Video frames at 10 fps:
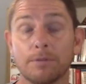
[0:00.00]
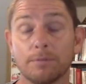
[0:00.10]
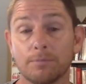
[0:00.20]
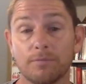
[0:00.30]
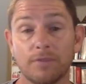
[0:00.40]

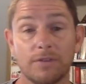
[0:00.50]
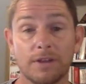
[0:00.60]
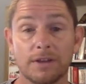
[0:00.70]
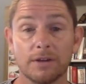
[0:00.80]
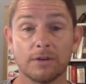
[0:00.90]

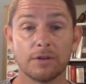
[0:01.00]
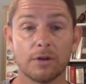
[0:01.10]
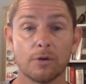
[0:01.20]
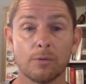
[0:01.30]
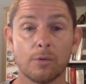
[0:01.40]
15 years ago
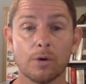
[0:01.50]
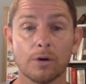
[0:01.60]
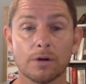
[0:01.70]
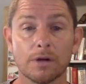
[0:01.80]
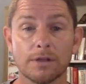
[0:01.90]
or more
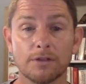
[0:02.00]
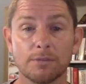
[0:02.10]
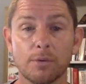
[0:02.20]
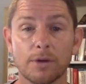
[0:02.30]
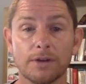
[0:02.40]
at this
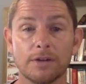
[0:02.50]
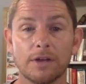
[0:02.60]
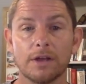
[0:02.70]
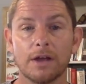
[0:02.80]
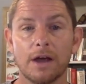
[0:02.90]
point.
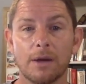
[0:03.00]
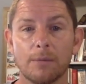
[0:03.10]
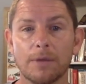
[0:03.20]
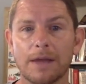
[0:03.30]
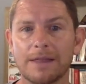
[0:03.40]
Um,
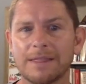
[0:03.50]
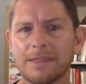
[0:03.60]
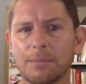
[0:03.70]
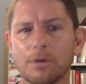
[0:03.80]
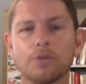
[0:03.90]
the
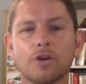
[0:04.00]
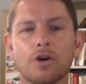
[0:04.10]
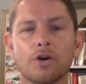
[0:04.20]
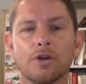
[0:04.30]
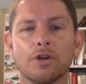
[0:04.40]
book was
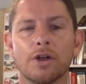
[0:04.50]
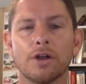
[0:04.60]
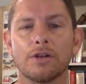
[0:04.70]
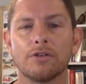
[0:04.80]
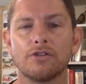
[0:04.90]
called
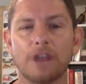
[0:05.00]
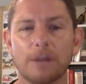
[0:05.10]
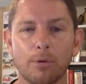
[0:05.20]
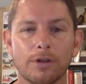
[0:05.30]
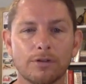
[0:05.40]

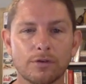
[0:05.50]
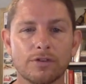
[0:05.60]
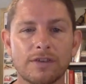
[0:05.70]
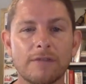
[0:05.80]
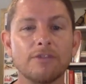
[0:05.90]
Checkpoints for
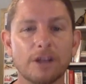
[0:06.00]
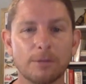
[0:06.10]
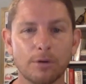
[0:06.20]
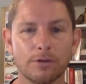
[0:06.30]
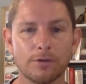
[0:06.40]
Seven
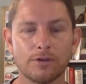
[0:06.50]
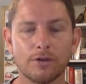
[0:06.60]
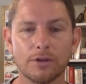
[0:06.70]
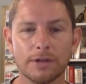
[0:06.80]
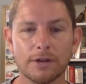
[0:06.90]
Checkpoints for
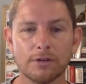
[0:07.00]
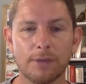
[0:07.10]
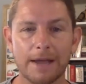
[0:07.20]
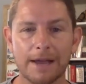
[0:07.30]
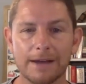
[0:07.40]
Student Leaders
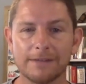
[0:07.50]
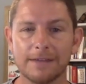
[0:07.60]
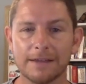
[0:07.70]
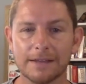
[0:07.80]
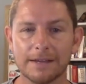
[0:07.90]
by Andy
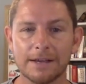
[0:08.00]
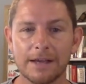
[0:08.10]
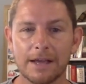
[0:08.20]
Stanley.